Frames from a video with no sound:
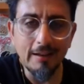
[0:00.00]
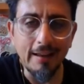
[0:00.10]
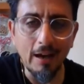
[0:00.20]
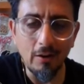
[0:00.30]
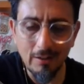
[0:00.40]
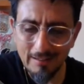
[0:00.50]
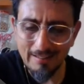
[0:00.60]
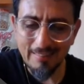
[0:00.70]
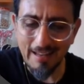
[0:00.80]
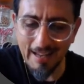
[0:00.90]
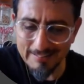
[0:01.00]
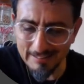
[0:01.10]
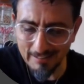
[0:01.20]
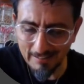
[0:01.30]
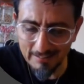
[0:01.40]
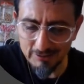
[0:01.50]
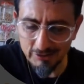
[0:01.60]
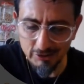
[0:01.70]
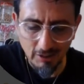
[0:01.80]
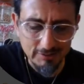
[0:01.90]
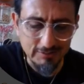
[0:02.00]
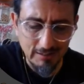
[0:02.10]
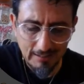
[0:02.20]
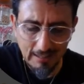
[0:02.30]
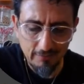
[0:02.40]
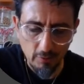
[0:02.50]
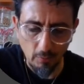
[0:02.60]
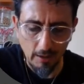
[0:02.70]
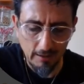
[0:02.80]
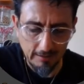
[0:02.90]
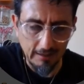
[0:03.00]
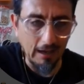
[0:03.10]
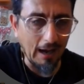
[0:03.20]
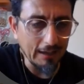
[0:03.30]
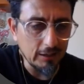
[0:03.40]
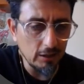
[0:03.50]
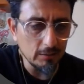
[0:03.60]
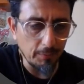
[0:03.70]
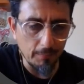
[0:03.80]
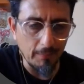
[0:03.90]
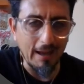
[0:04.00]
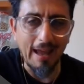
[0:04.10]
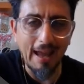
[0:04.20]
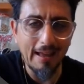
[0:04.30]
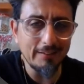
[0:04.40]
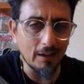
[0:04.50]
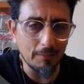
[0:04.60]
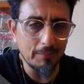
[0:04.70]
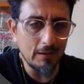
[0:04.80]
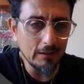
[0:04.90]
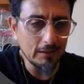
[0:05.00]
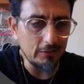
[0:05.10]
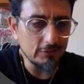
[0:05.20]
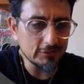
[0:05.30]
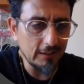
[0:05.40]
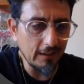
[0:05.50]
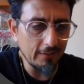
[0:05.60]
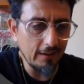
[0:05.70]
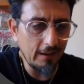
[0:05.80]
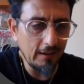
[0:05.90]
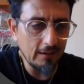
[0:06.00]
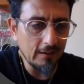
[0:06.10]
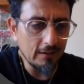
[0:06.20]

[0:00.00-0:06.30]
Now, the etiquette is just to leave quietly. I could put my hand up. Can you see that there?